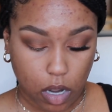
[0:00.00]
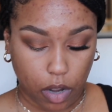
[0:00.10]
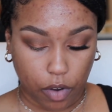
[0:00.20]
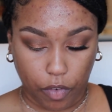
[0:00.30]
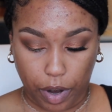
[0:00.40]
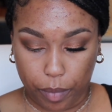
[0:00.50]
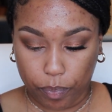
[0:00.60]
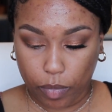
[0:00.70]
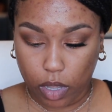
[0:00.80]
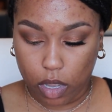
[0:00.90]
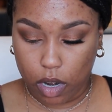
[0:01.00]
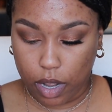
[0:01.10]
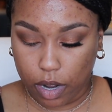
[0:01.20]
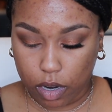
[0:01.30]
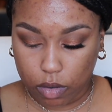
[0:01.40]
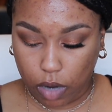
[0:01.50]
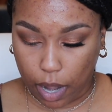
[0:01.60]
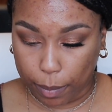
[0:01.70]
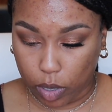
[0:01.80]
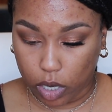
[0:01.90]
All right, and now
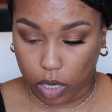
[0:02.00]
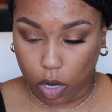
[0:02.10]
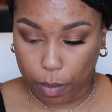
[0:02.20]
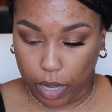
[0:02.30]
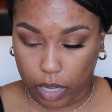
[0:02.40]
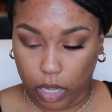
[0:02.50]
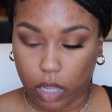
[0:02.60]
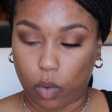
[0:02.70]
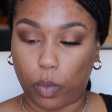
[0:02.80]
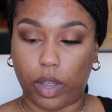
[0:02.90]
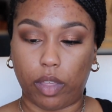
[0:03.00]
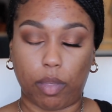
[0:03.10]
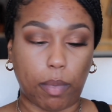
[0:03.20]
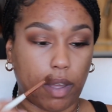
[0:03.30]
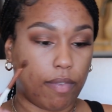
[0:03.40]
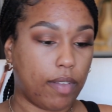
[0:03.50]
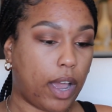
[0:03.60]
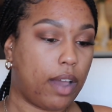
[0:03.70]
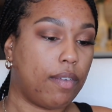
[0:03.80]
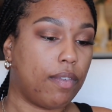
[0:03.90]
I'm gonna go back in with my
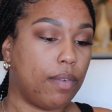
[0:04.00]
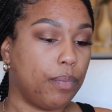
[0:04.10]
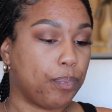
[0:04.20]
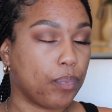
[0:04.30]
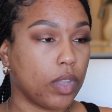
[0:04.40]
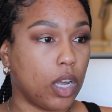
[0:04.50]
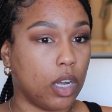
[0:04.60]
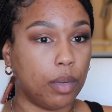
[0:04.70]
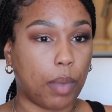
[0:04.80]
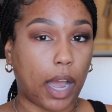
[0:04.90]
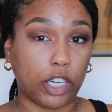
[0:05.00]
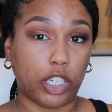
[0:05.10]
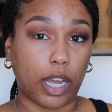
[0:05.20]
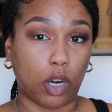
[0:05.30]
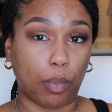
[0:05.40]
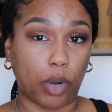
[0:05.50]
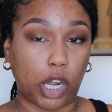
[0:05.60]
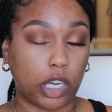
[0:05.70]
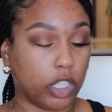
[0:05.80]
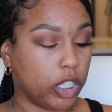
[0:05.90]
flat eyeshadow
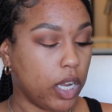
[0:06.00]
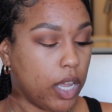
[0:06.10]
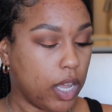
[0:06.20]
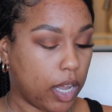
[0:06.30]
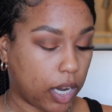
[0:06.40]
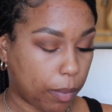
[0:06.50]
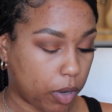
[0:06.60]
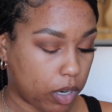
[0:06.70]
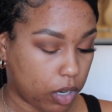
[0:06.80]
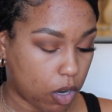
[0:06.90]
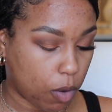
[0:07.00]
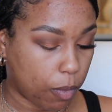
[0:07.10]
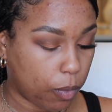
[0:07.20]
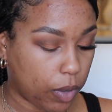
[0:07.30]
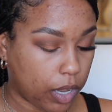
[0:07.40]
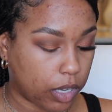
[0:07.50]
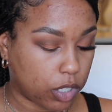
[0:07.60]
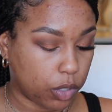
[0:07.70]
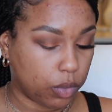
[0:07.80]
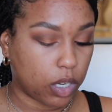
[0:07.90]
brush, and I'm gonna go
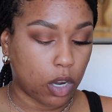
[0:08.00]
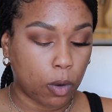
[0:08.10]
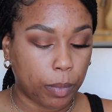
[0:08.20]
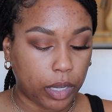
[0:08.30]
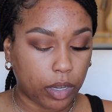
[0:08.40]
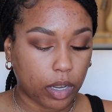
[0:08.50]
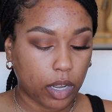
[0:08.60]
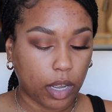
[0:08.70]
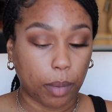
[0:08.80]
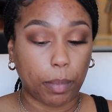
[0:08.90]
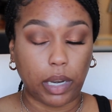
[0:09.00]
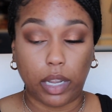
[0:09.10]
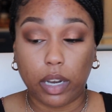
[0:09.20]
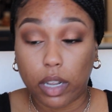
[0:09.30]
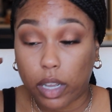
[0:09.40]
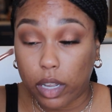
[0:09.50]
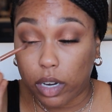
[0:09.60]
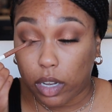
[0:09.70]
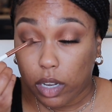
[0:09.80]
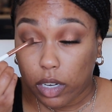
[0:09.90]
into the homie and blend
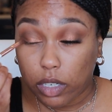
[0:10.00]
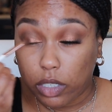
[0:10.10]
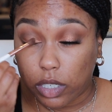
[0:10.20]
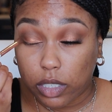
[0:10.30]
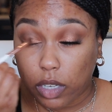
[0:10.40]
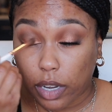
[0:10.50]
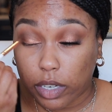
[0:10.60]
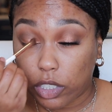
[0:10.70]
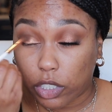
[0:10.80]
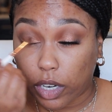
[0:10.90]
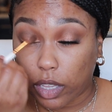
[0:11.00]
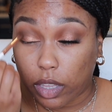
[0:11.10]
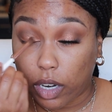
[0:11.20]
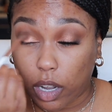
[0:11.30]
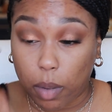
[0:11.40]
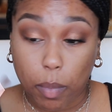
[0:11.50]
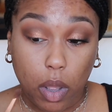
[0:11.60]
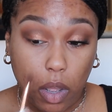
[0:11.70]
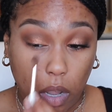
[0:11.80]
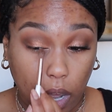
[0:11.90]
again, just so I can strengthen up
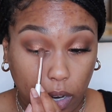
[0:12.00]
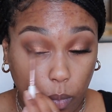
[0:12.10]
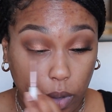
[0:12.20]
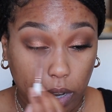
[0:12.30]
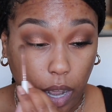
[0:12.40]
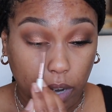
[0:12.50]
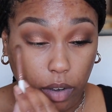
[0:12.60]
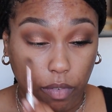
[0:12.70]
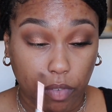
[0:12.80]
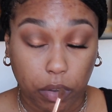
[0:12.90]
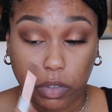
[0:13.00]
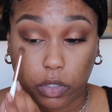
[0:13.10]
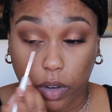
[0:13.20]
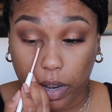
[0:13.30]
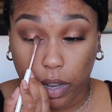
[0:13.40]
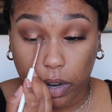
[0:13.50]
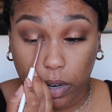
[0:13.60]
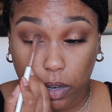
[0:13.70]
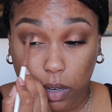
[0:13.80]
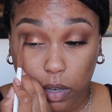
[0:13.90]
kind of what got diffused right
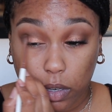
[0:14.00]
here.